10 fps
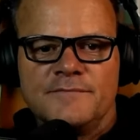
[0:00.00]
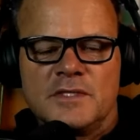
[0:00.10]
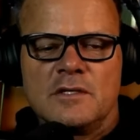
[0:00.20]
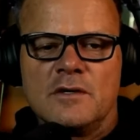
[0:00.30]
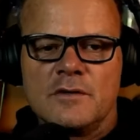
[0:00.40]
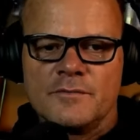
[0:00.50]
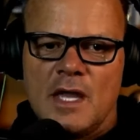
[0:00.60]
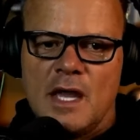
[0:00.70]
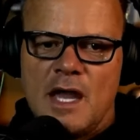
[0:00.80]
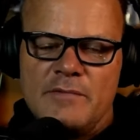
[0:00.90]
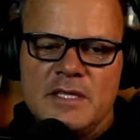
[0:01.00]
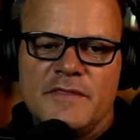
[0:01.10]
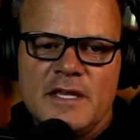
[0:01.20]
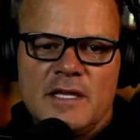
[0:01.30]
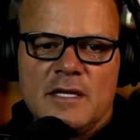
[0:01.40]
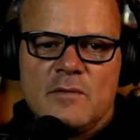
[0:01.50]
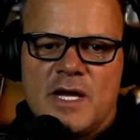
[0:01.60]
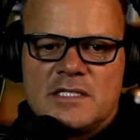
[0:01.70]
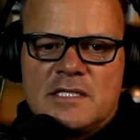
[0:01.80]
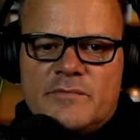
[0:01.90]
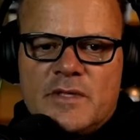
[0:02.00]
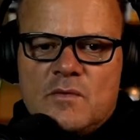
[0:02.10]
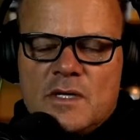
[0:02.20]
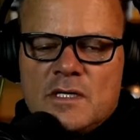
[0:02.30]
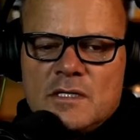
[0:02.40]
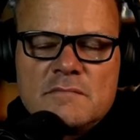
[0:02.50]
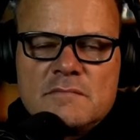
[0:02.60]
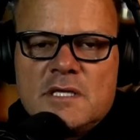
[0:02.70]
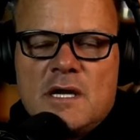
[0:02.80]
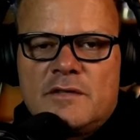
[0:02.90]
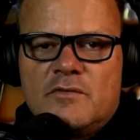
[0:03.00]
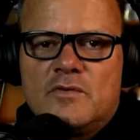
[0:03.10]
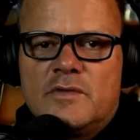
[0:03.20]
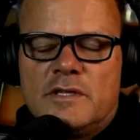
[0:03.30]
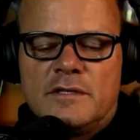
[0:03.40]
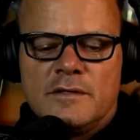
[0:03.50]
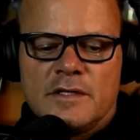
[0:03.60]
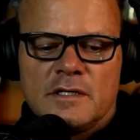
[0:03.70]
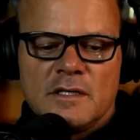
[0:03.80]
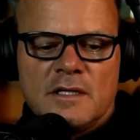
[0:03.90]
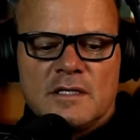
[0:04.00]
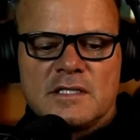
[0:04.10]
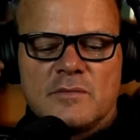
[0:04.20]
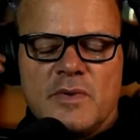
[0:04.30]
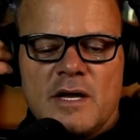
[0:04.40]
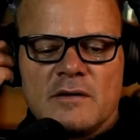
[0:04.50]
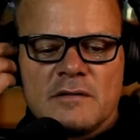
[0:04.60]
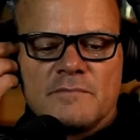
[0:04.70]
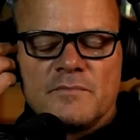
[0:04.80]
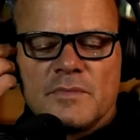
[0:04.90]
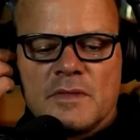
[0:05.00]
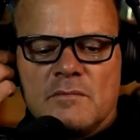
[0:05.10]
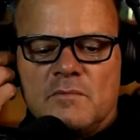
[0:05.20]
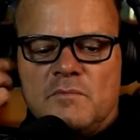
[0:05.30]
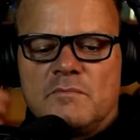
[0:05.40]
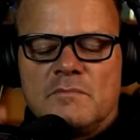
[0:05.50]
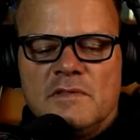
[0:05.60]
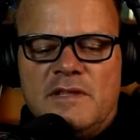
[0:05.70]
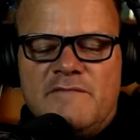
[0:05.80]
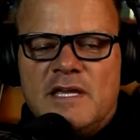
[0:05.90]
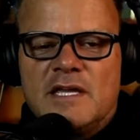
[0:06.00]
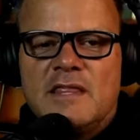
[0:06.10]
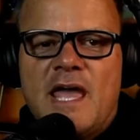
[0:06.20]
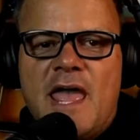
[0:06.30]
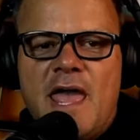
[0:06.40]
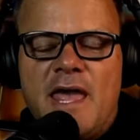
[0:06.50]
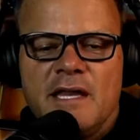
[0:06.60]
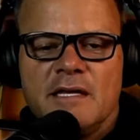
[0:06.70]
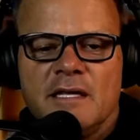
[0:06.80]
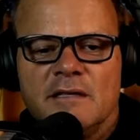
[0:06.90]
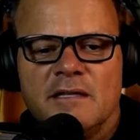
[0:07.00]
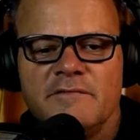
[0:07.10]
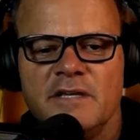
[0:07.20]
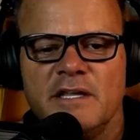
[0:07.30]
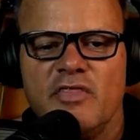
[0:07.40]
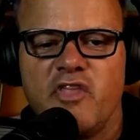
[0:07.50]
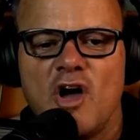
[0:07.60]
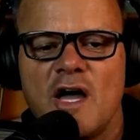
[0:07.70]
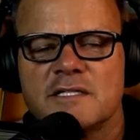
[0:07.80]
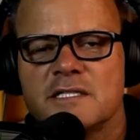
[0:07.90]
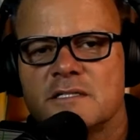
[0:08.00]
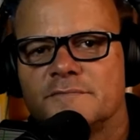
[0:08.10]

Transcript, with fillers: So I've been thinking about something I wanted to talk through with you, and, and it's about living in the head, living in thoughts,